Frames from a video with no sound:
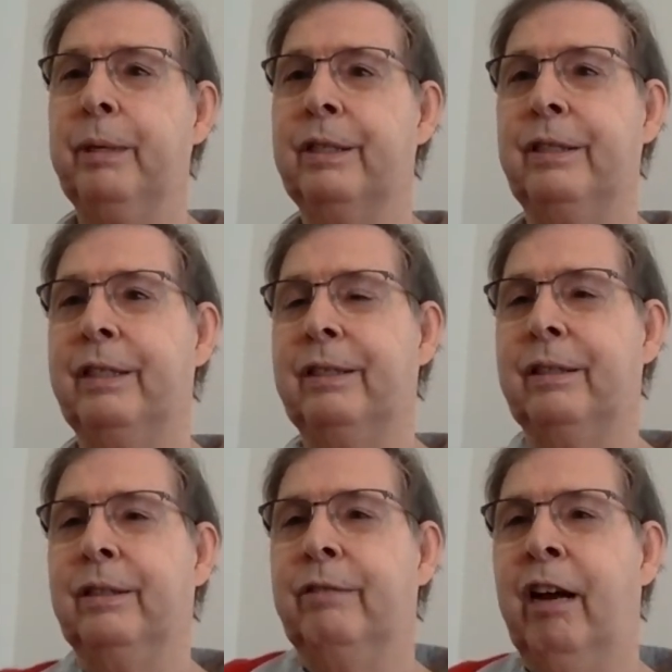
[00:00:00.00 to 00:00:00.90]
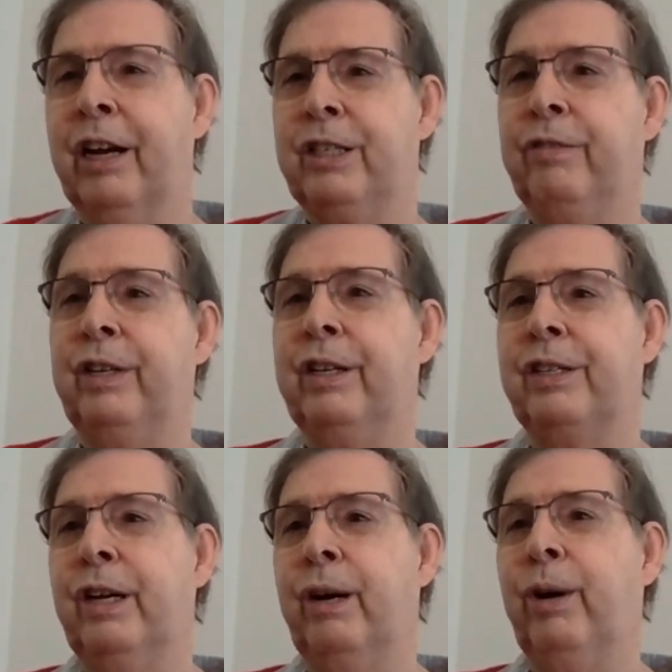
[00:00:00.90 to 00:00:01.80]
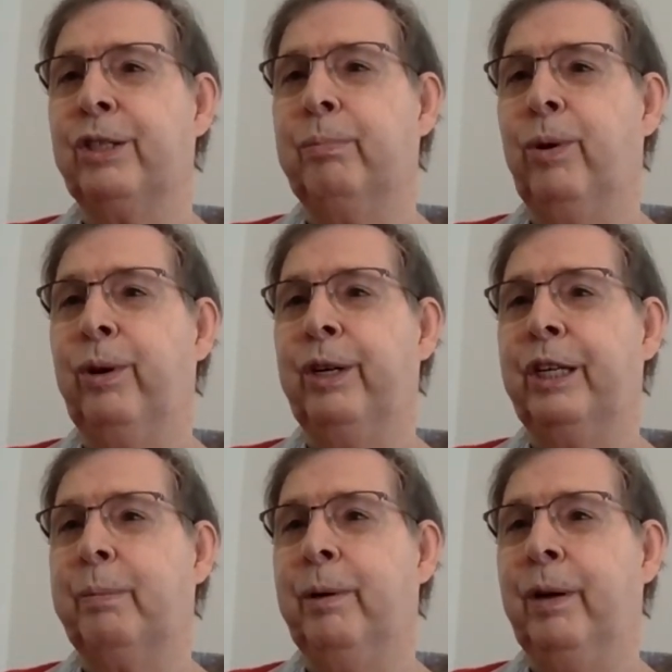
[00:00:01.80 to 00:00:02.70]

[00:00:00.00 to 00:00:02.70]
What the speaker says: because this relativity is so well supported